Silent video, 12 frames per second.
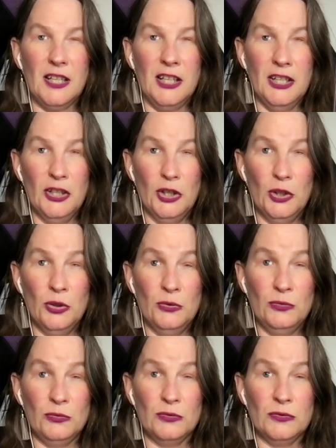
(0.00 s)
you
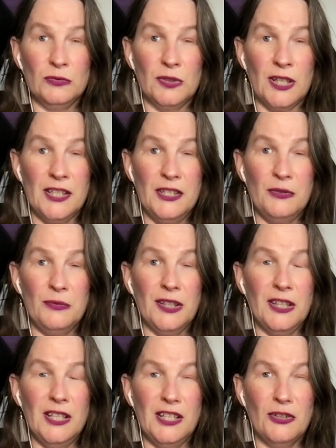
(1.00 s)
know, are you
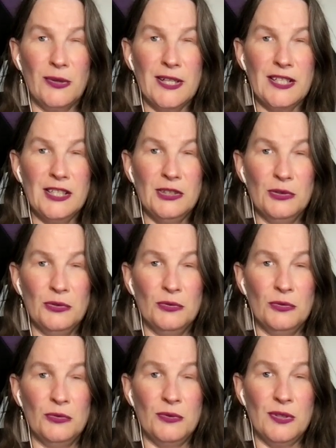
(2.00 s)
really going
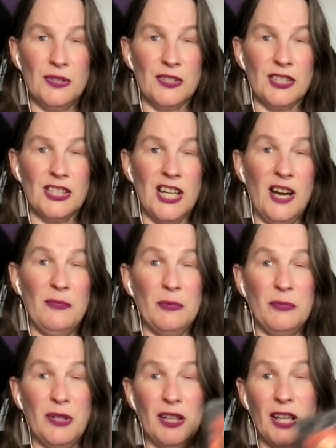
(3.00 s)
to stop
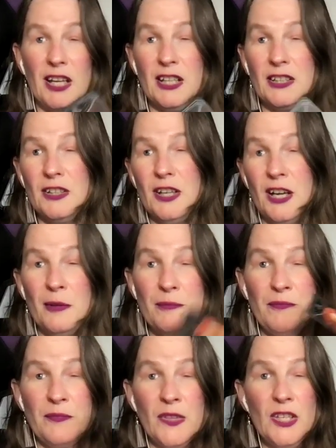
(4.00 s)
and be like,
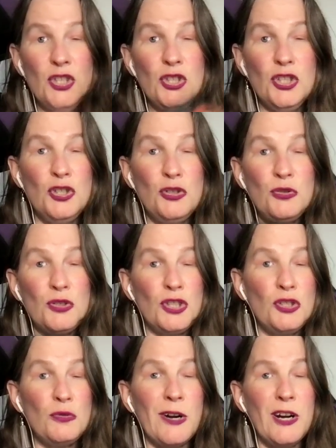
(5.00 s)
did
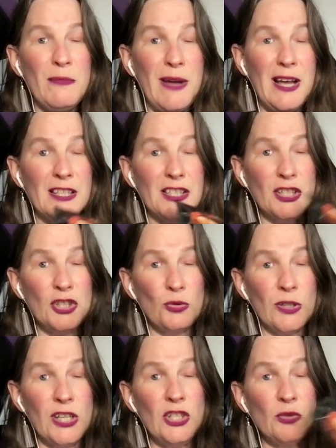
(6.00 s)
you wear a mask in
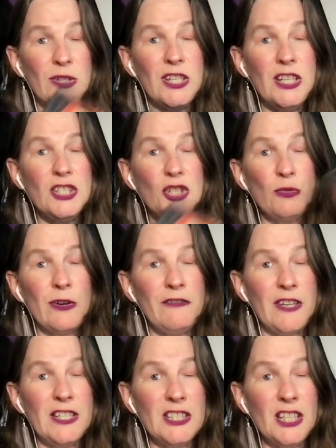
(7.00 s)
2020? Did you wear a
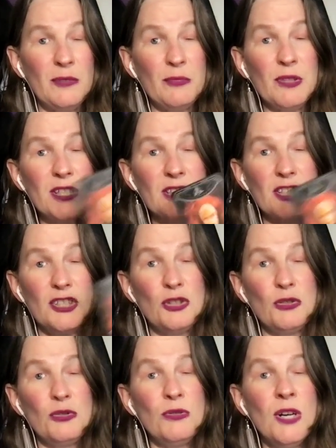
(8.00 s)
face diaper? Did
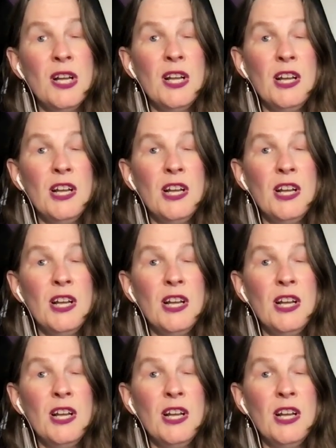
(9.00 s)
you